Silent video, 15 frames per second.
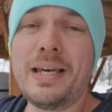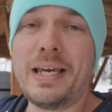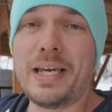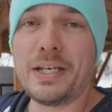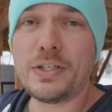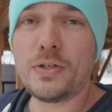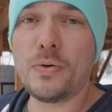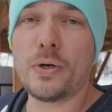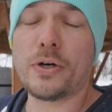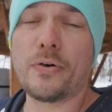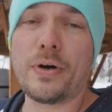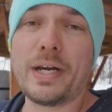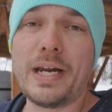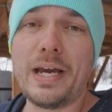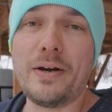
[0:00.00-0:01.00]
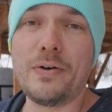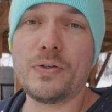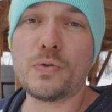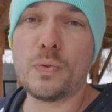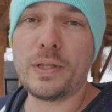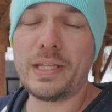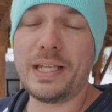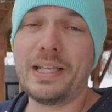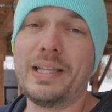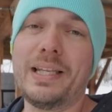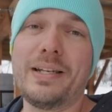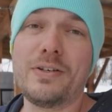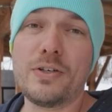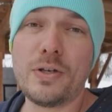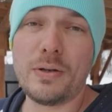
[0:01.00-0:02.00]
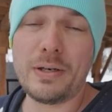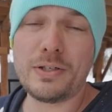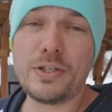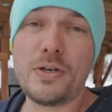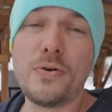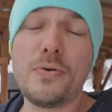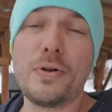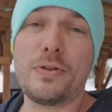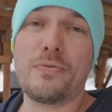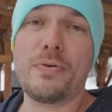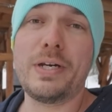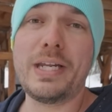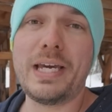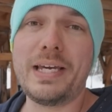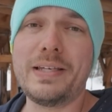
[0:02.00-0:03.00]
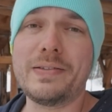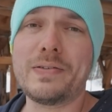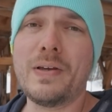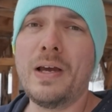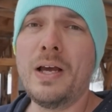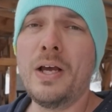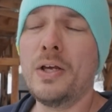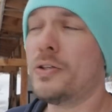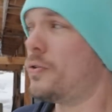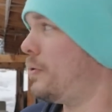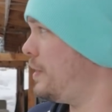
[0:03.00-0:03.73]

into a greenhouse within two to three days. So